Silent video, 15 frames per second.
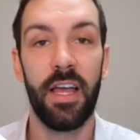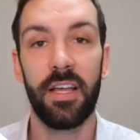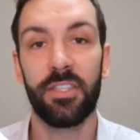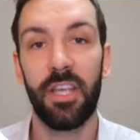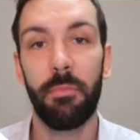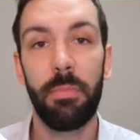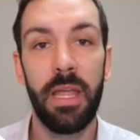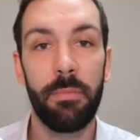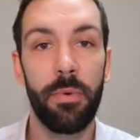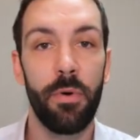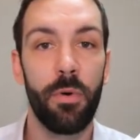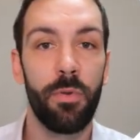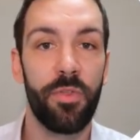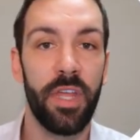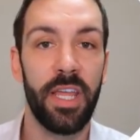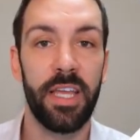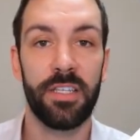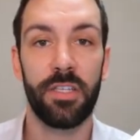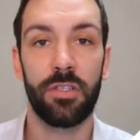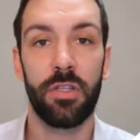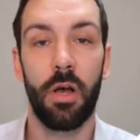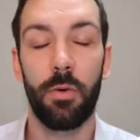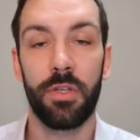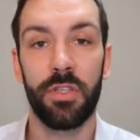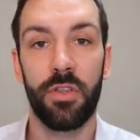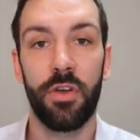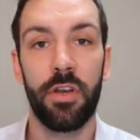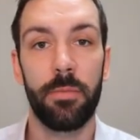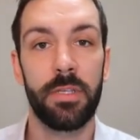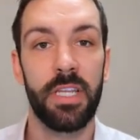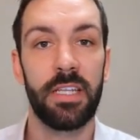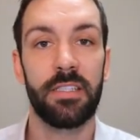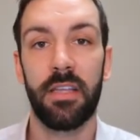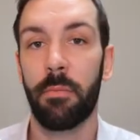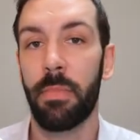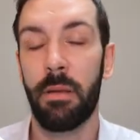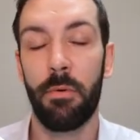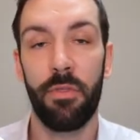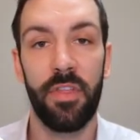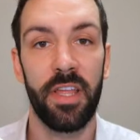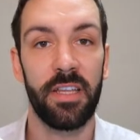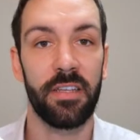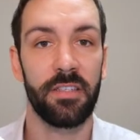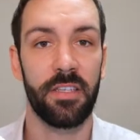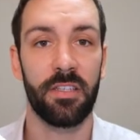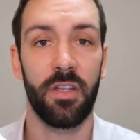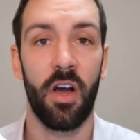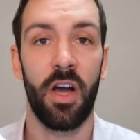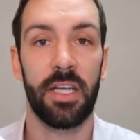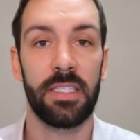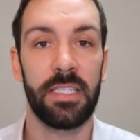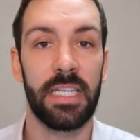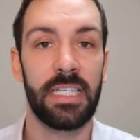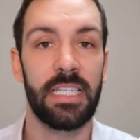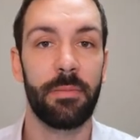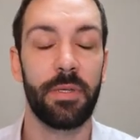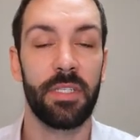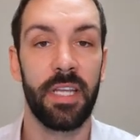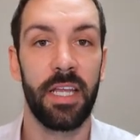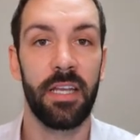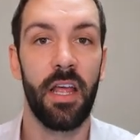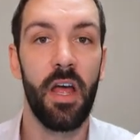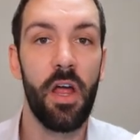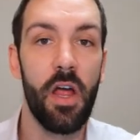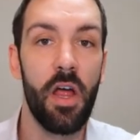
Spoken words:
Some people think it's as low as 30%, some people think it's as high as 60%.